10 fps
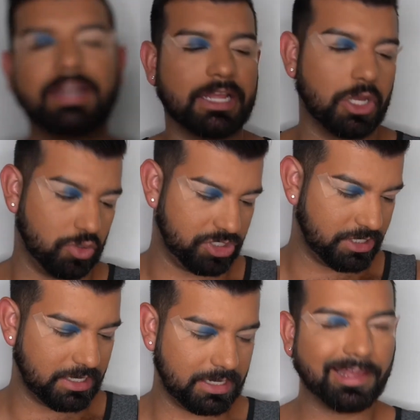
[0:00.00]
of like an
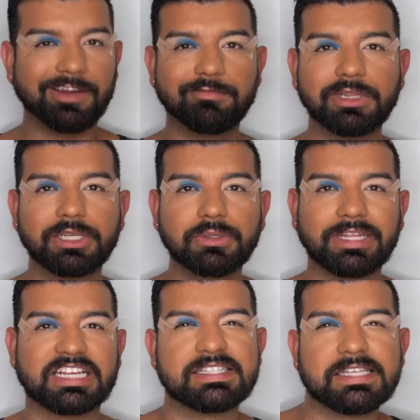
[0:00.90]
oceany kind of blue,
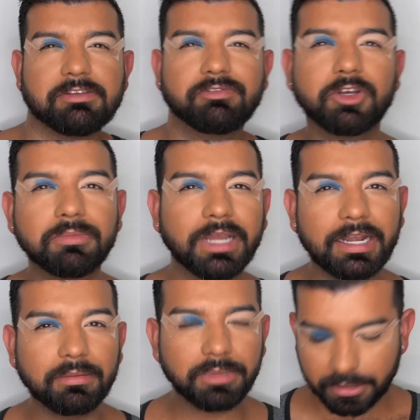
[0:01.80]
like a sea foam
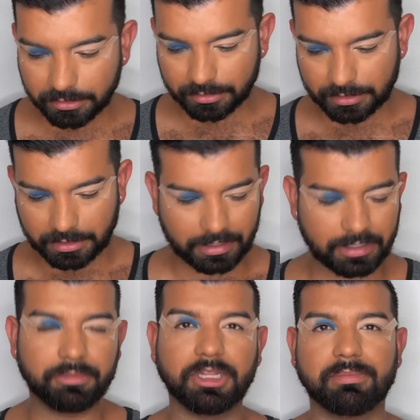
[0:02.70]
kind of blue.
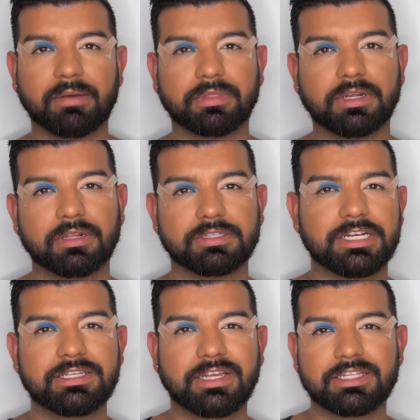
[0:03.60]
I'm really bad with colors.
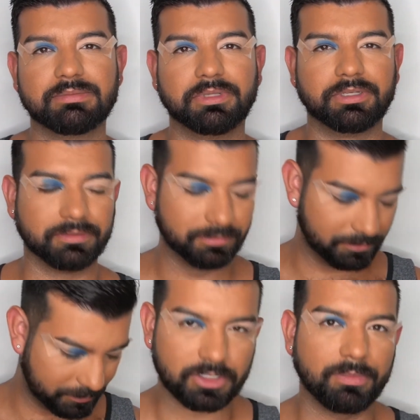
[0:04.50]
I just say it's blue.
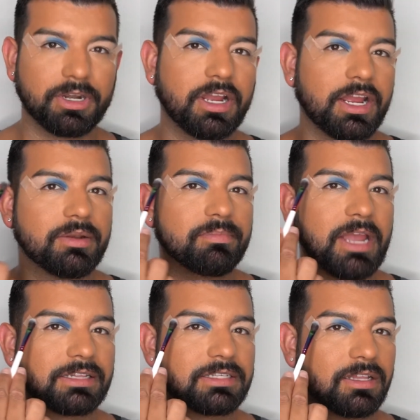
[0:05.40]
So I'm going to try and
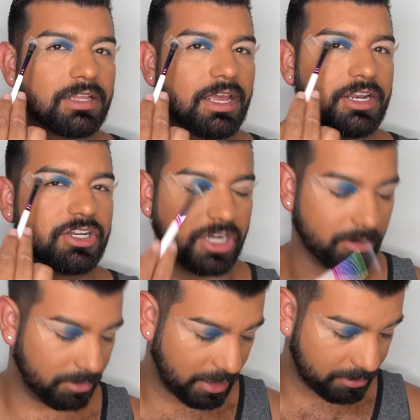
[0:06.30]
pack this on the end and try
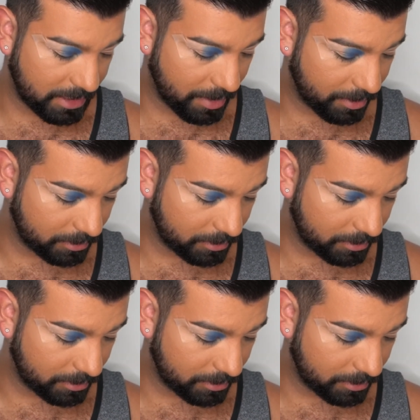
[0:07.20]
and blend them together.